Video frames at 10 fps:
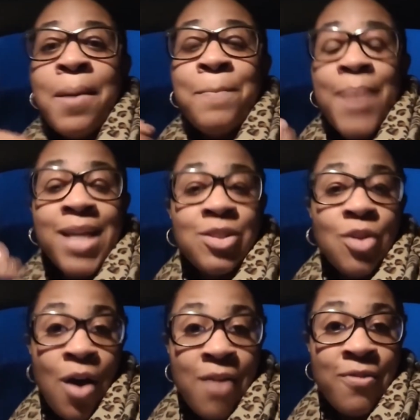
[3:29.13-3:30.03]
based
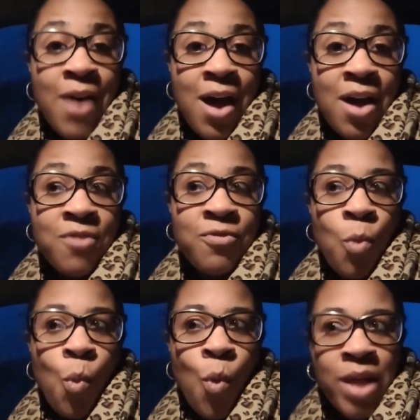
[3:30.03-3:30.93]
off of
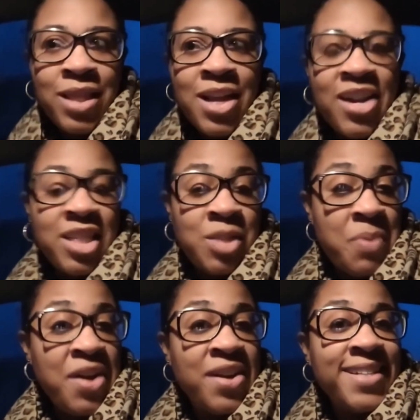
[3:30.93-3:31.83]
what they're
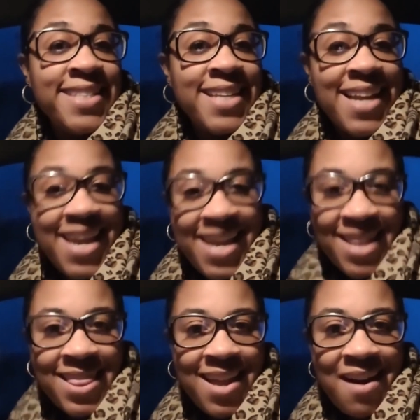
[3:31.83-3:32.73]
experiencing
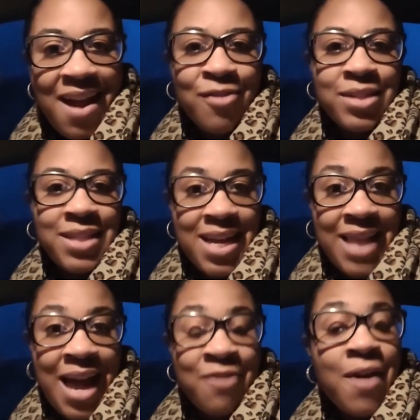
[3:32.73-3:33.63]
in their everyday
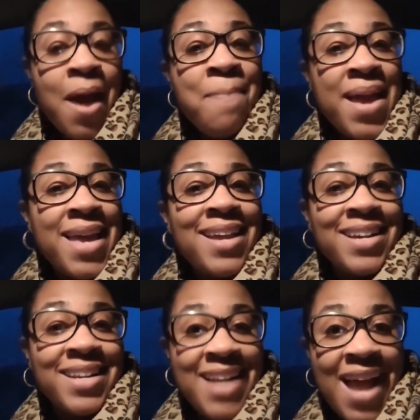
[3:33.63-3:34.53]
life and making
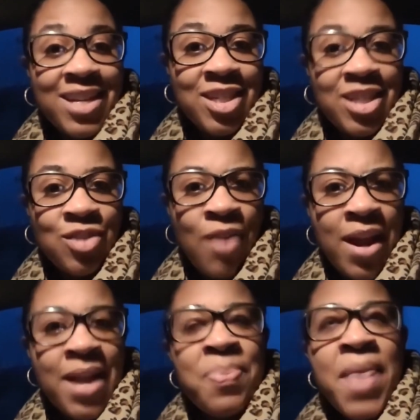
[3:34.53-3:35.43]
connections,
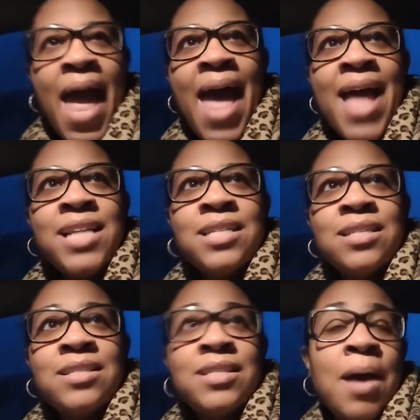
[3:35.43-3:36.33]
right? And
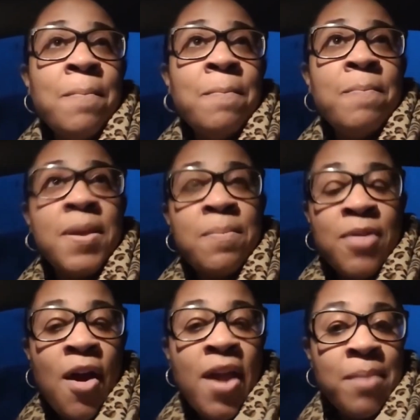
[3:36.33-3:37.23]
some people
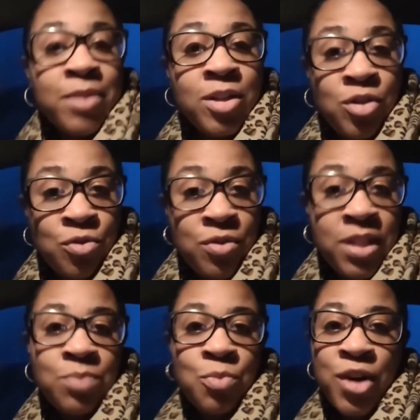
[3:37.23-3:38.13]
are able to do
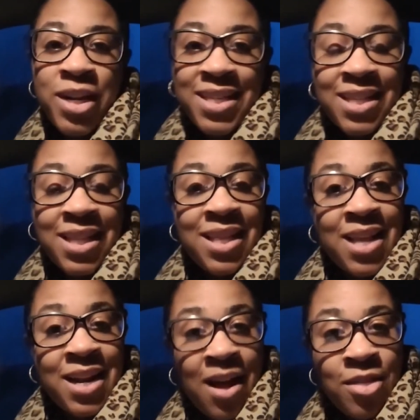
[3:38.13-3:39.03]
this more easily
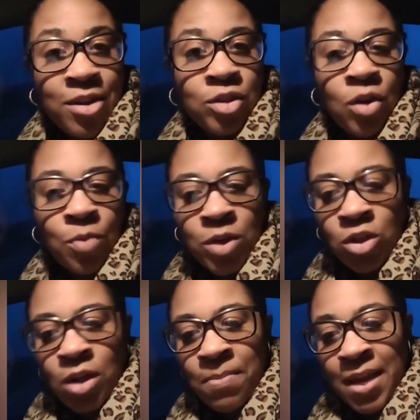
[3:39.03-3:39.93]
than others. So I want
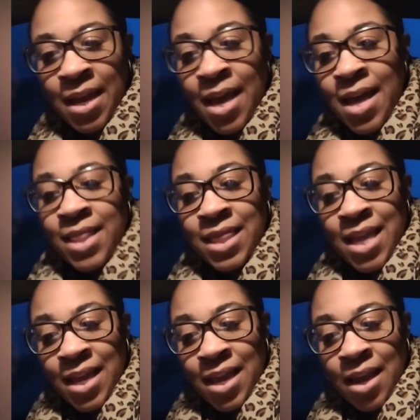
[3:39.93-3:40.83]
you to be
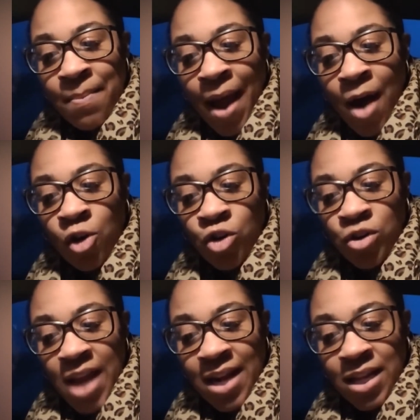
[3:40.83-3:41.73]
thinking about
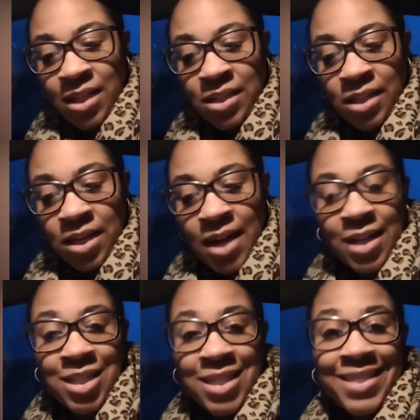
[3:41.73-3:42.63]
creating these
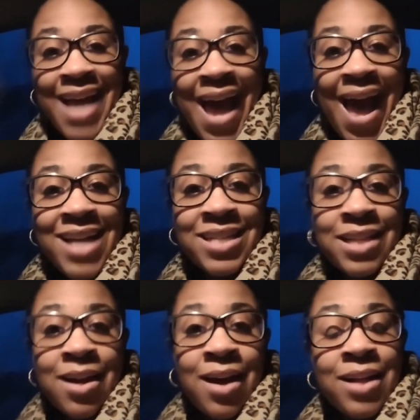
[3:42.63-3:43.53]
connections as
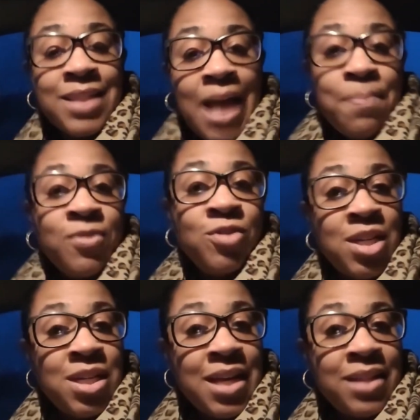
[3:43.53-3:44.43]
a type of
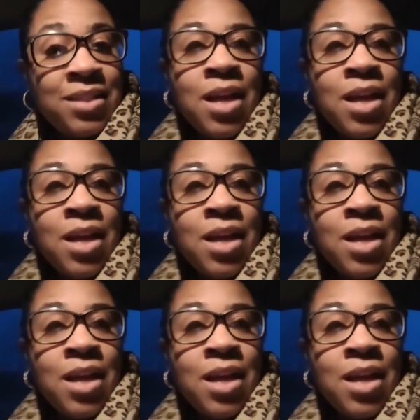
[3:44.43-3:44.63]
genius.